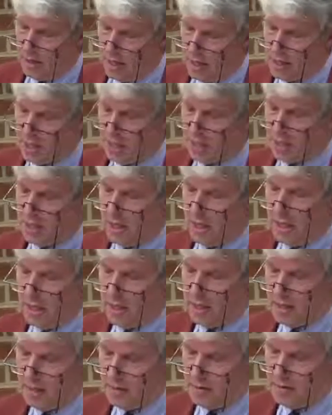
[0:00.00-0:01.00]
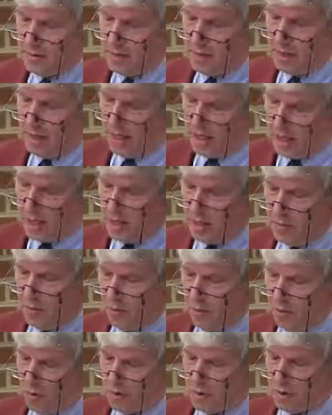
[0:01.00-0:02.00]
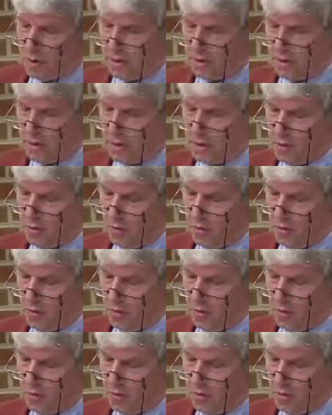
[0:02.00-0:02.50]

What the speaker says: As I said, it is important